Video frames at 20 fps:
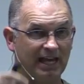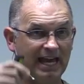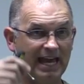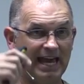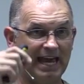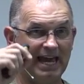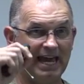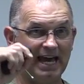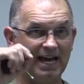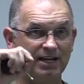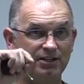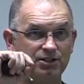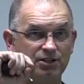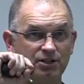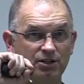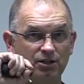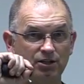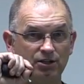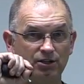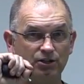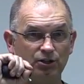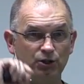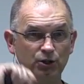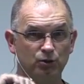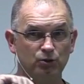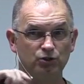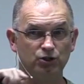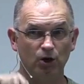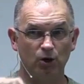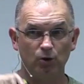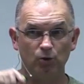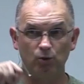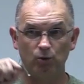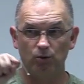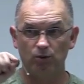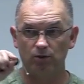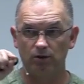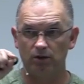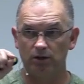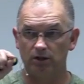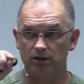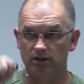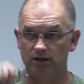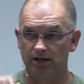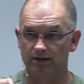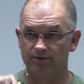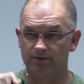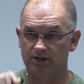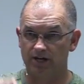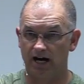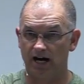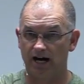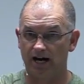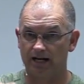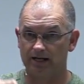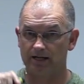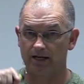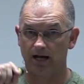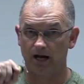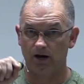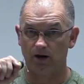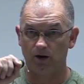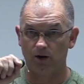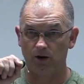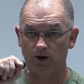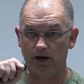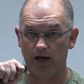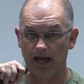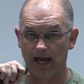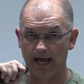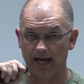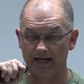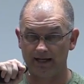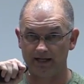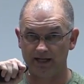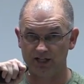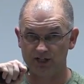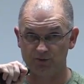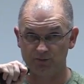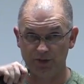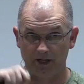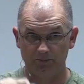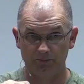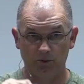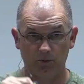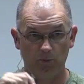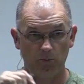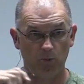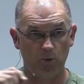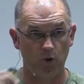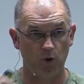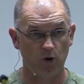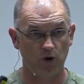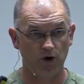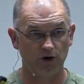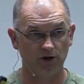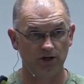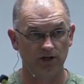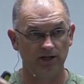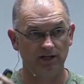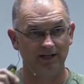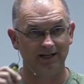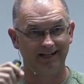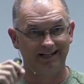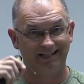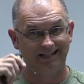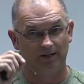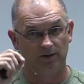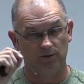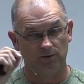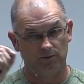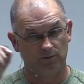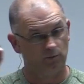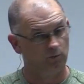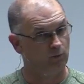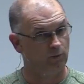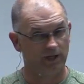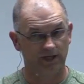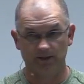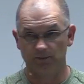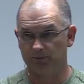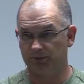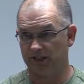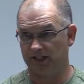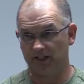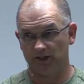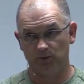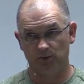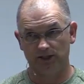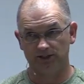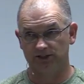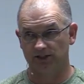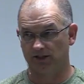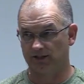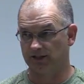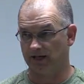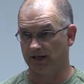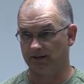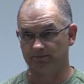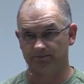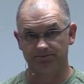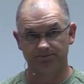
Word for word: and you don't love God and his people more, we completely wasted our time.